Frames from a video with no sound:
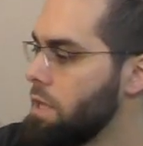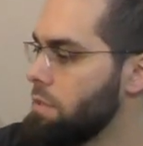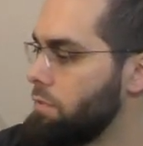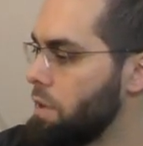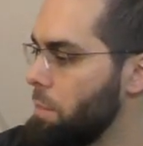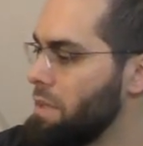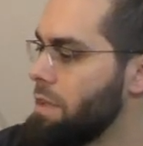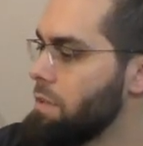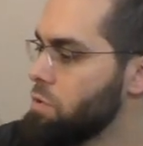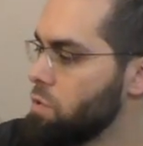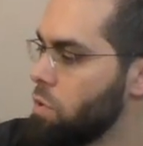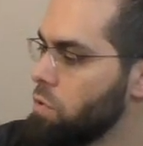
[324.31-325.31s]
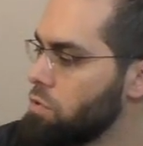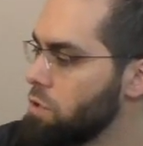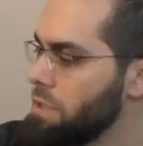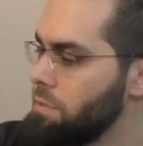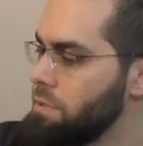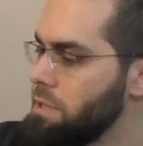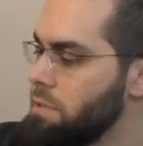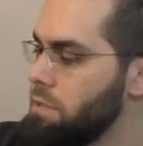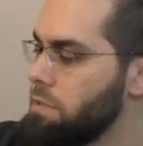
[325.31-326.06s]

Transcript: the filament has to go together with it,